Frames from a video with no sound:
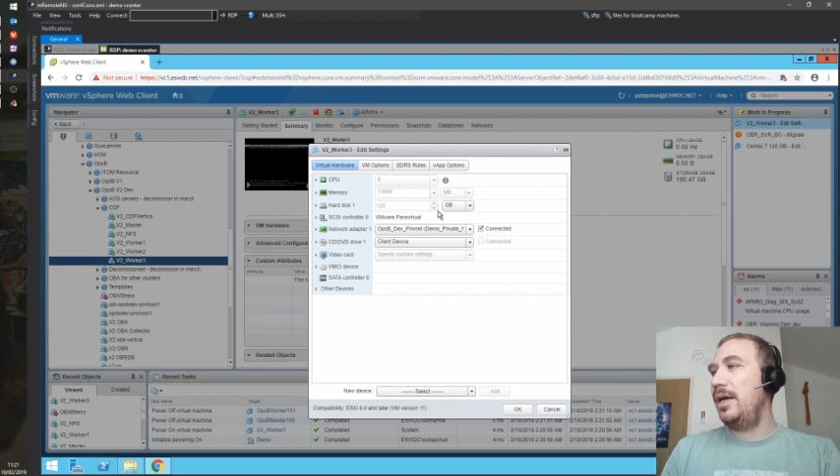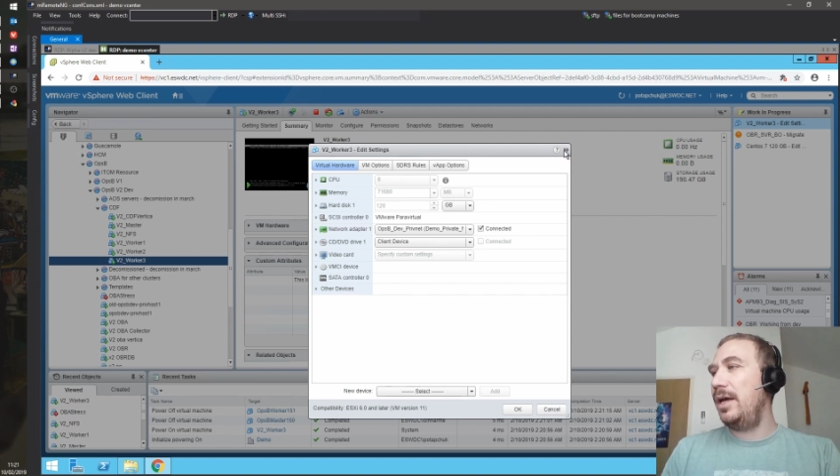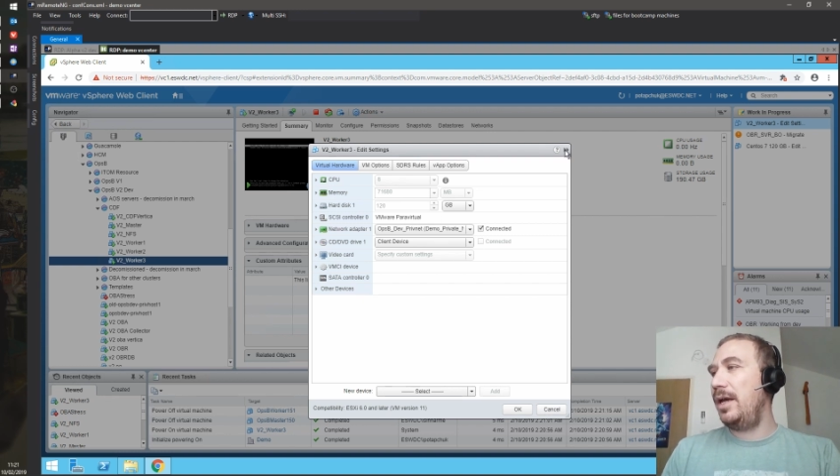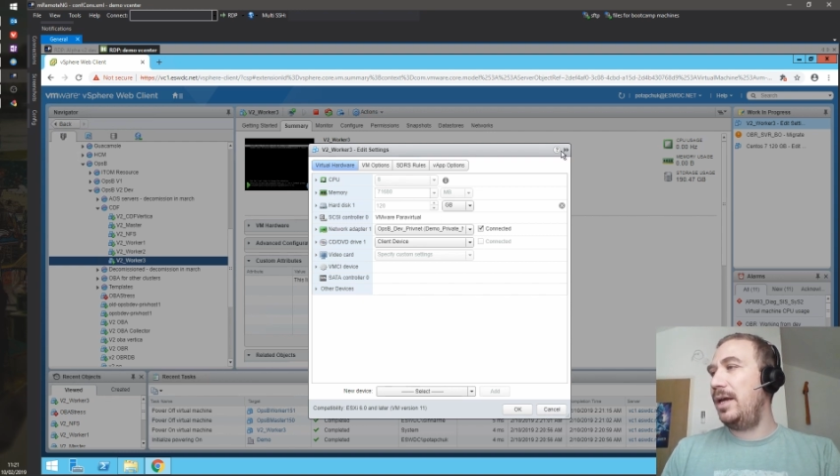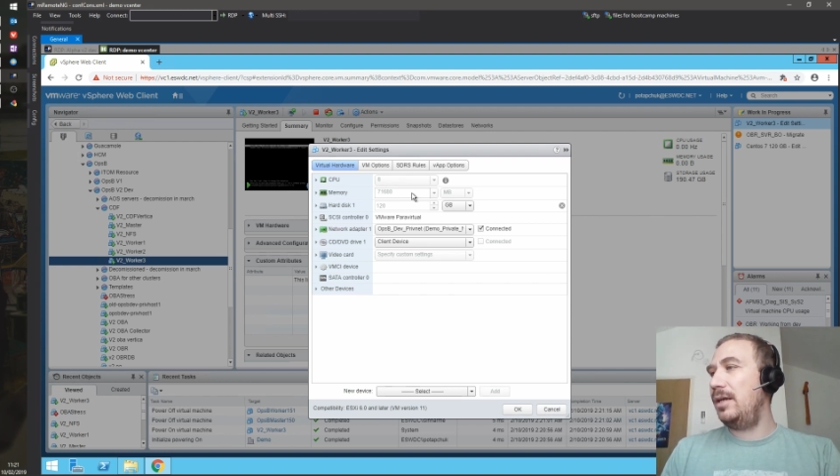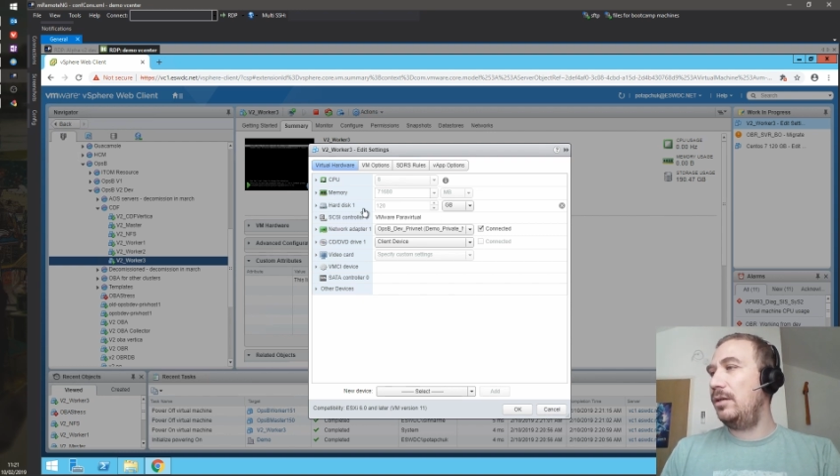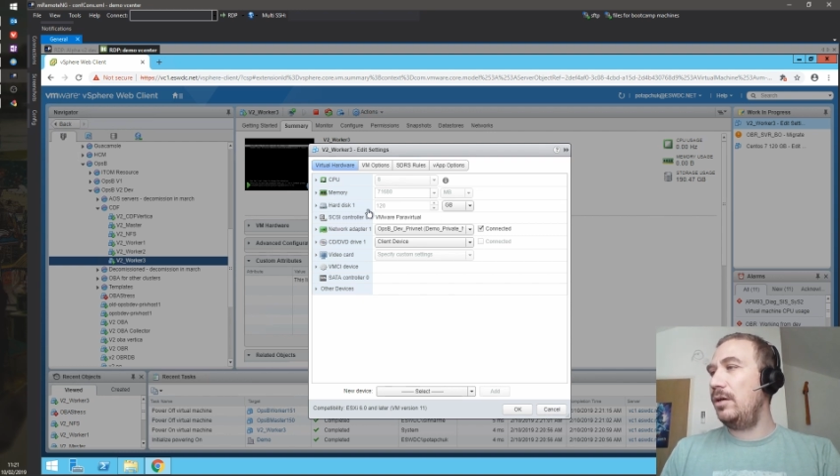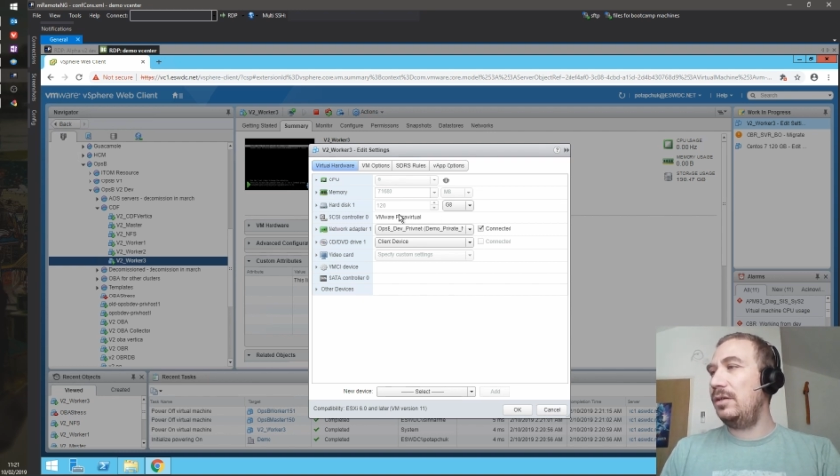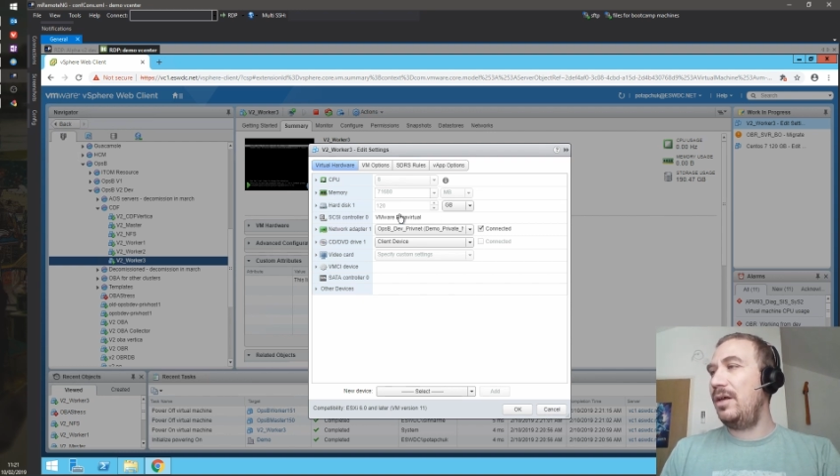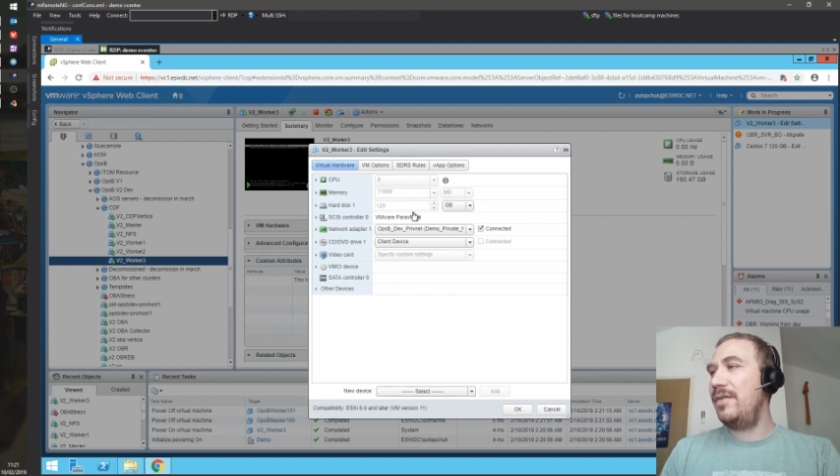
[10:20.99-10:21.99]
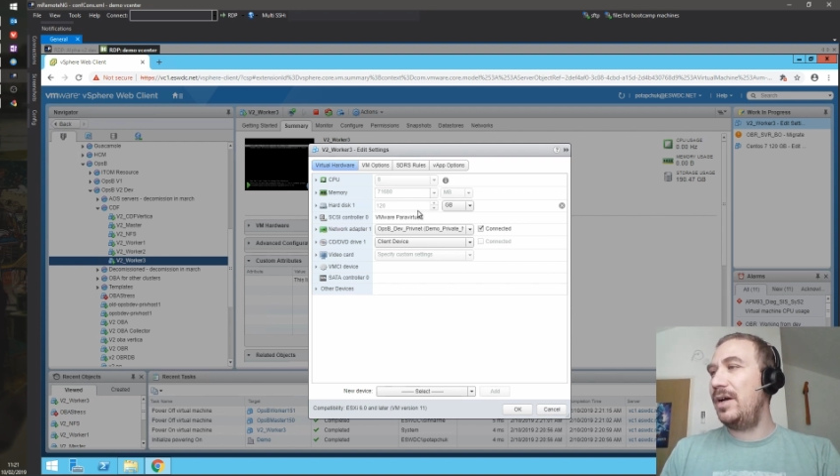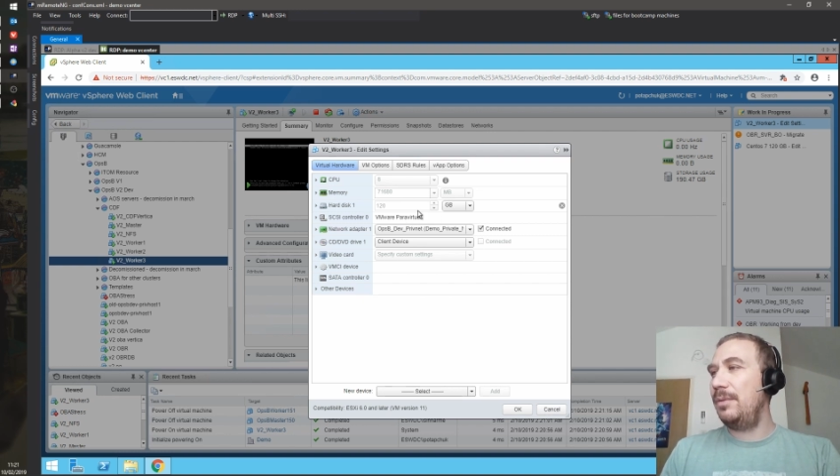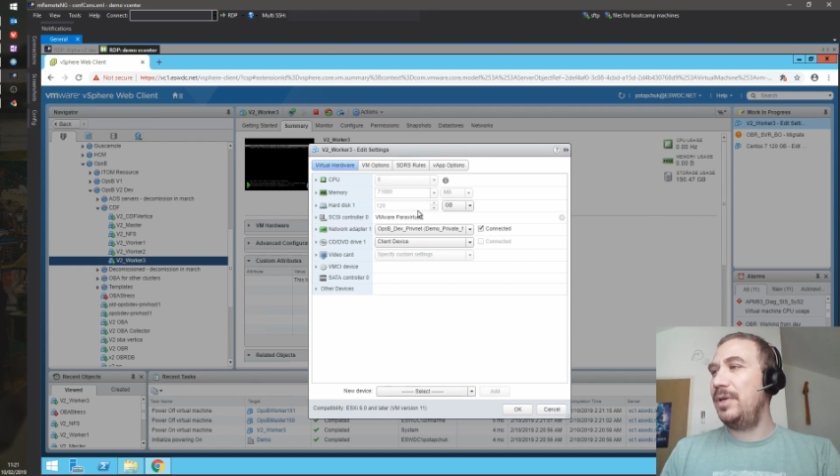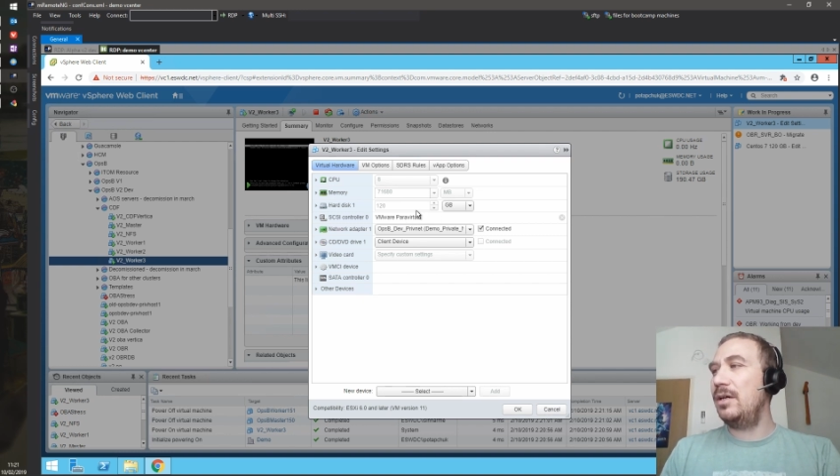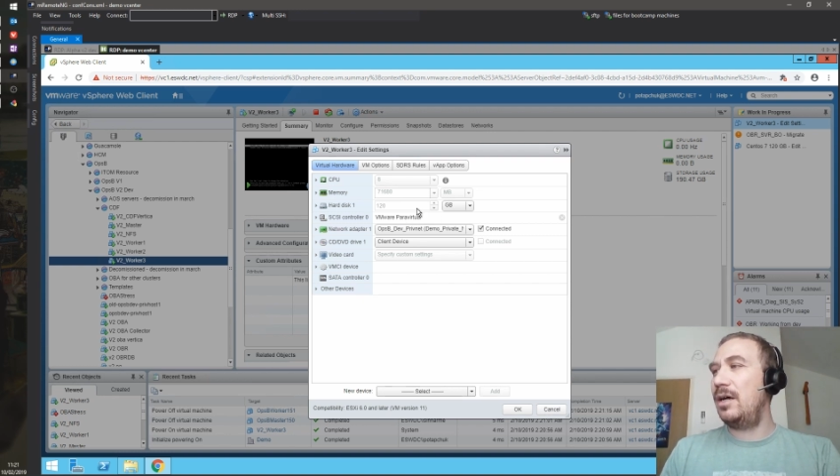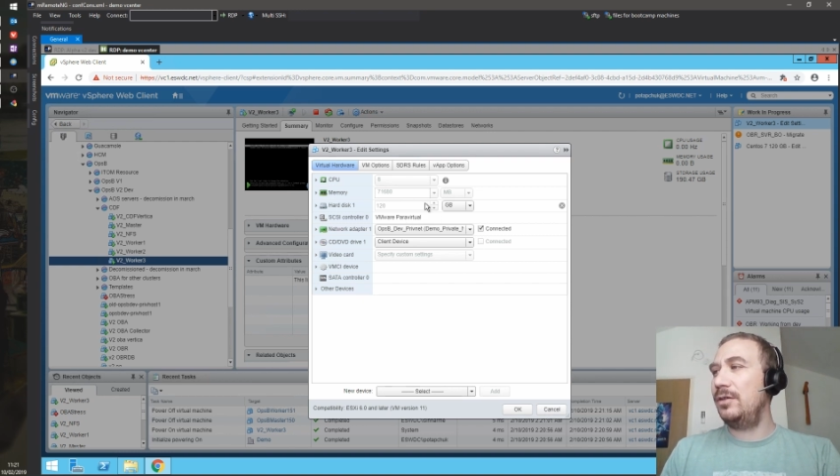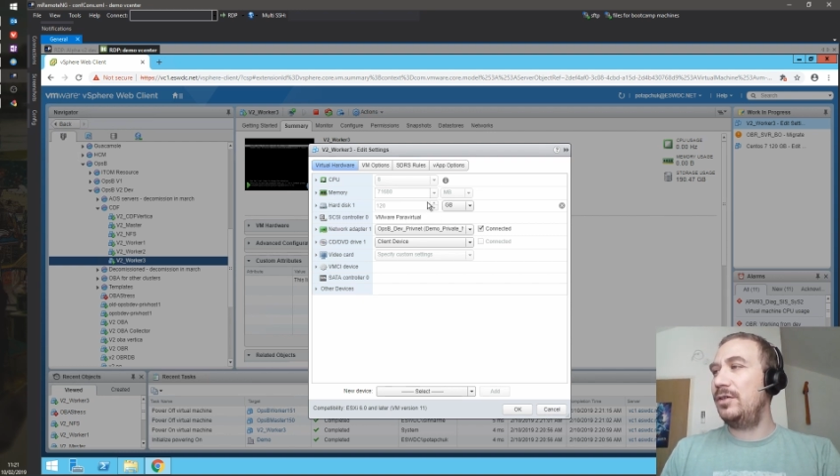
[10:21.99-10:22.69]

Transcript: and not a very big hard